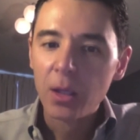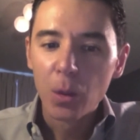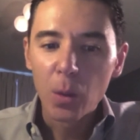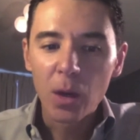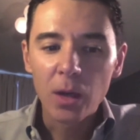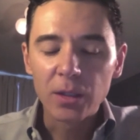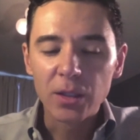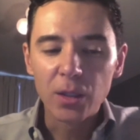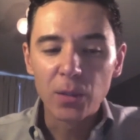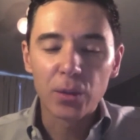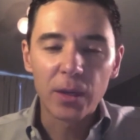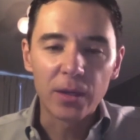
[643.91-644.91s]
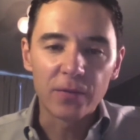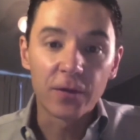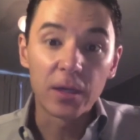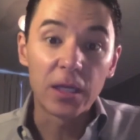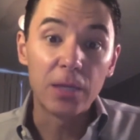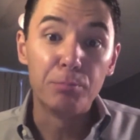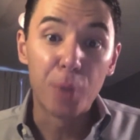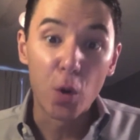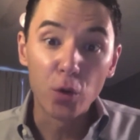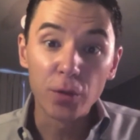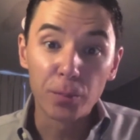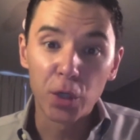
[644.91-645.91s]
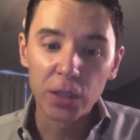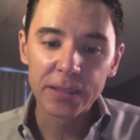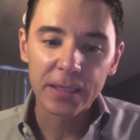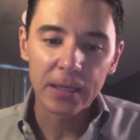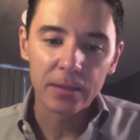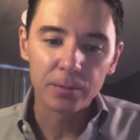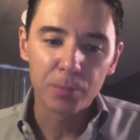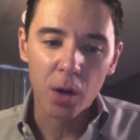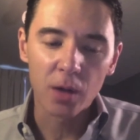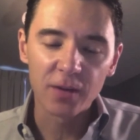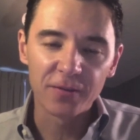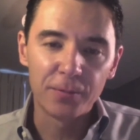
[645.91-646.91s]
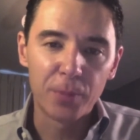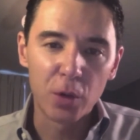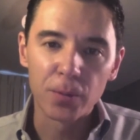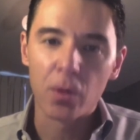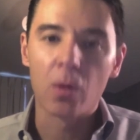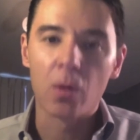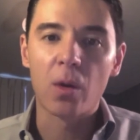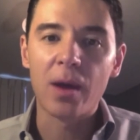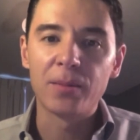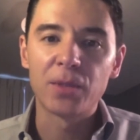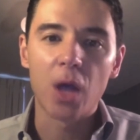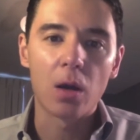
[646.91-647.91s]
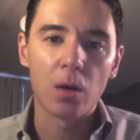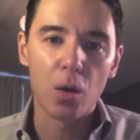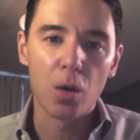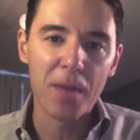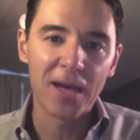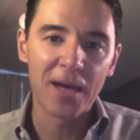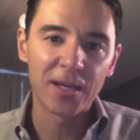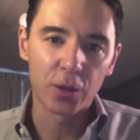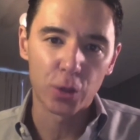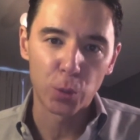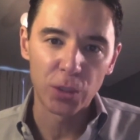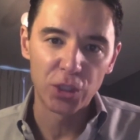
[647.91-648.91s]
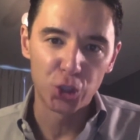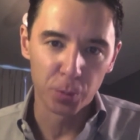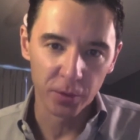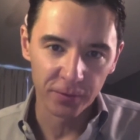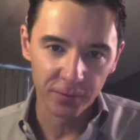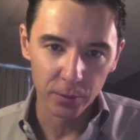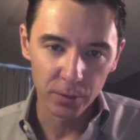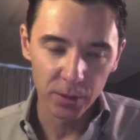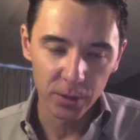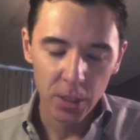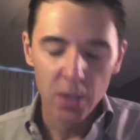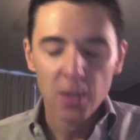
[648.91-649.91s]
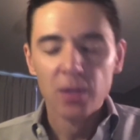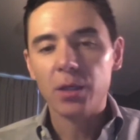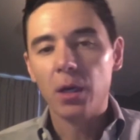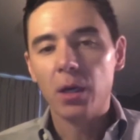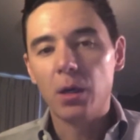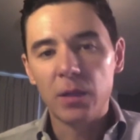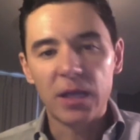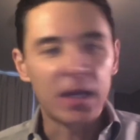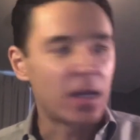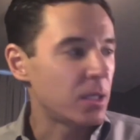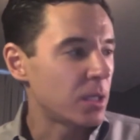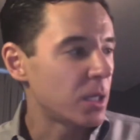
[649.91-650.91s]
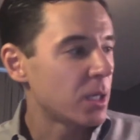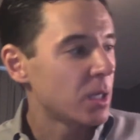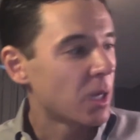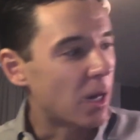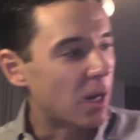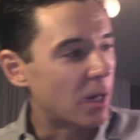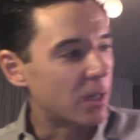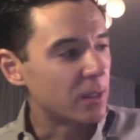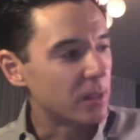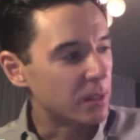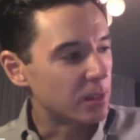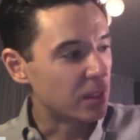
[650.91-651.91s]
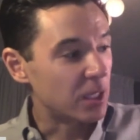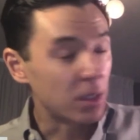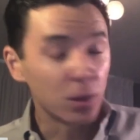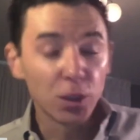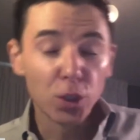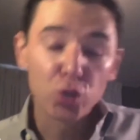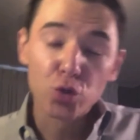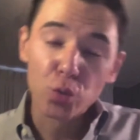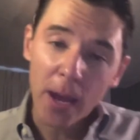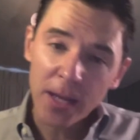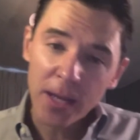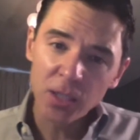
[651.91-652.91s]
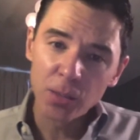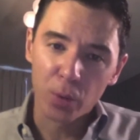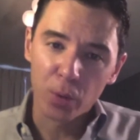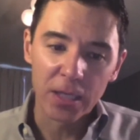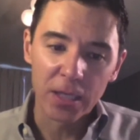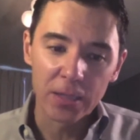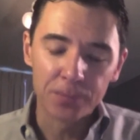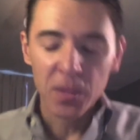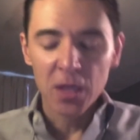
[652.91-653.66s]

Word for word: Well, you know what's great? For, in both books, part of both programs are omega 3 superfoods. Omega-3. So in uh, Heal Your Drained Brain,